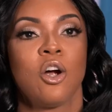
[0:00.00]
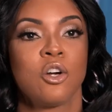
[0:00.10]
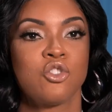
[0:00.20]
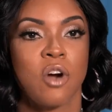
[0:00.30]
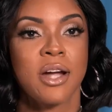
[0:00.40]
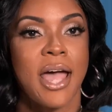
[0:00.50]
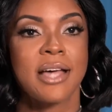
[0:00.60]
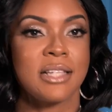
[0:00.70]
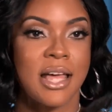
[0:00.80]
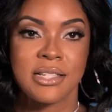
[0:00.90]
Her drunk
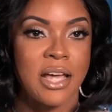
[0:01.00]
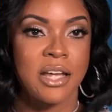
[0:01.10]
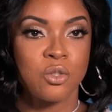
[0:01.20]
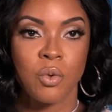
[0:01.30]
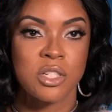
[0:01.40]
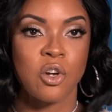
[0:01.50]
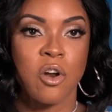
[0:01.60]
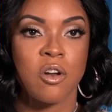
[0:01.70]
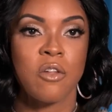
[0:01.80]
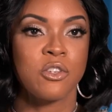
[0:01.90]
ass last night is what
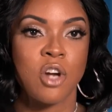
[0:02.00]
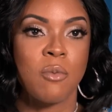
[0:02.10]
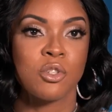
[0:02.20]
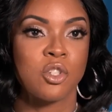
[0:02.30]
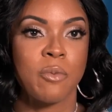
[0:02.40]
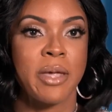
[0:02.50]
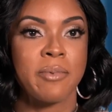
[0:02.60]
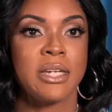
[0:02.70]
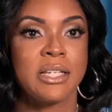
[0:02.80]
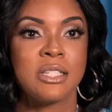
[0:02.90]
started all the trouble, so
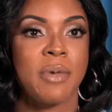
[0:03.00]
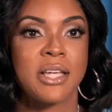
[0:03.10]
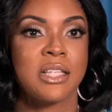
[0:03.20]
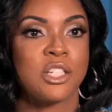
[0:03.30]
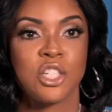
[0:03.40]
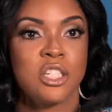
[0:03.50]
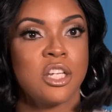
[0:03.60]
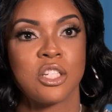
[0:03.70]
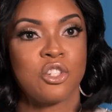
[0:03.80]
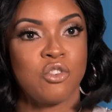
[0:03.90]
maybe it is best that she
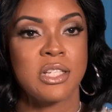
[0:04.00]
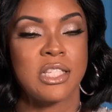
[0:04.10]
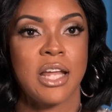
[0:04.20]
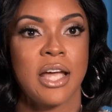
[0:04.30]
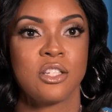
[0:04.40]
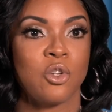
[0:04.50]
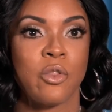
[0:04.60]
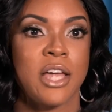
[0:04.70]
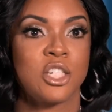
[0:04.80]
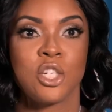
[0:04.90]
doesn't drink tonight so
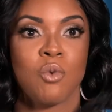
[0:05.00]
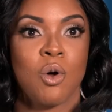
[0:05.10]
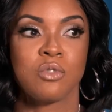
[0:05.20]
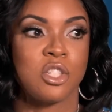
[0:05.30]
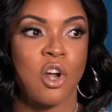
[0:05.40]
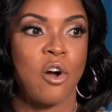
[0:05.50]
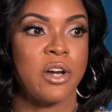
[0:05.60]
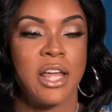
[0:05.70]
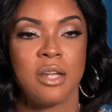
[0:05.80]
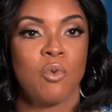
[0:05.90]
that she won't start
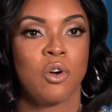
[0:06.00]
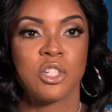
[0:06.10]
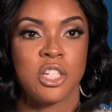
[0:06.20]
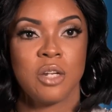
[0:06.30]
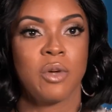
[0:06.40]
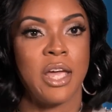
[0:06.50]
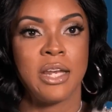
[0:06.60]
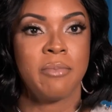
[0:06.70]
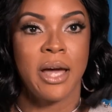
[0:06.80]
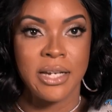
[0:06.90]
any more shit with
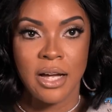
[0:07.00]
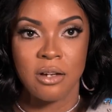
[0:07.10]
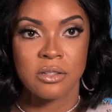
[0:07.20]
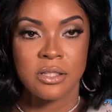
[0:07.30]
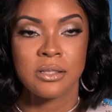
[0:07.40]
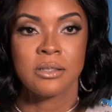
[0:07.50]
anybody else.